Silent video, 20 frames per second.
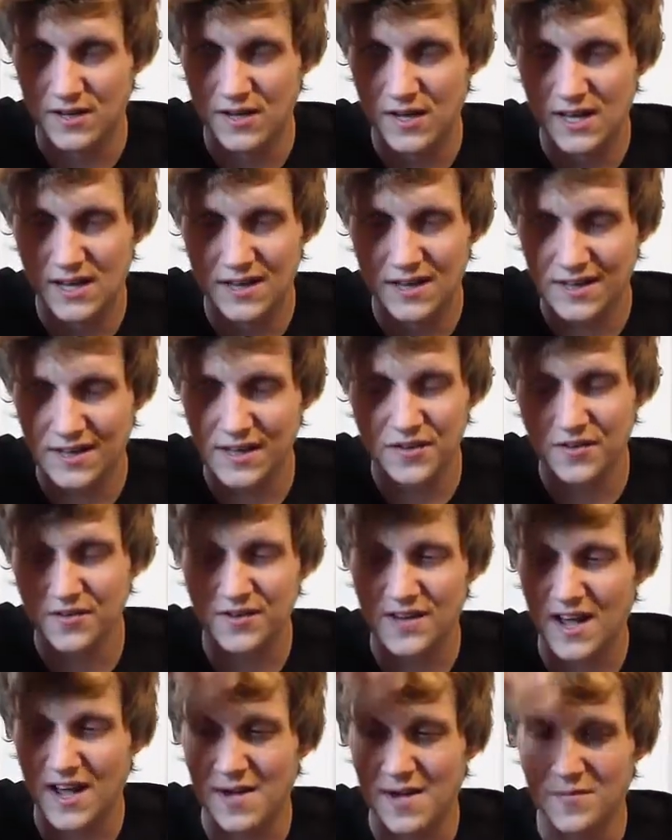the other
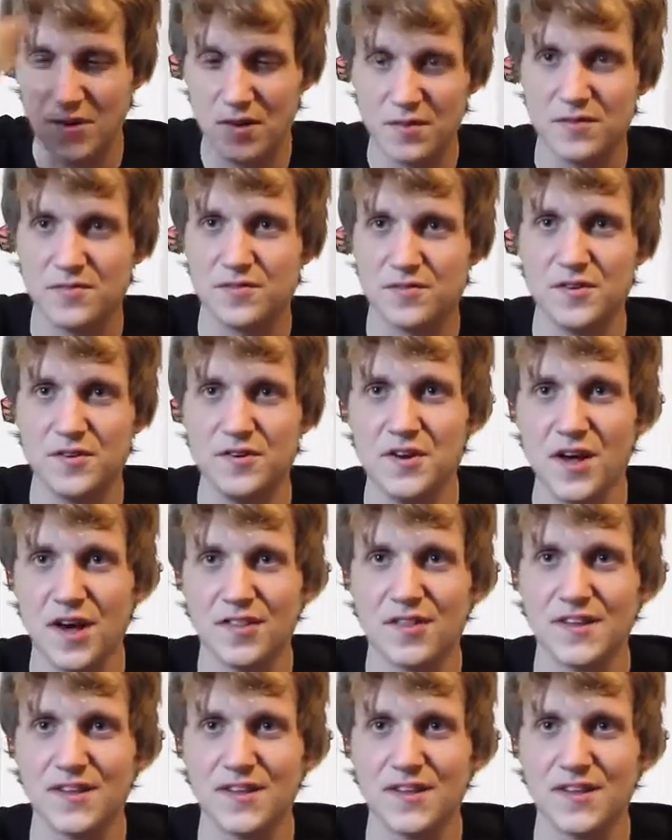time, probably for nothing.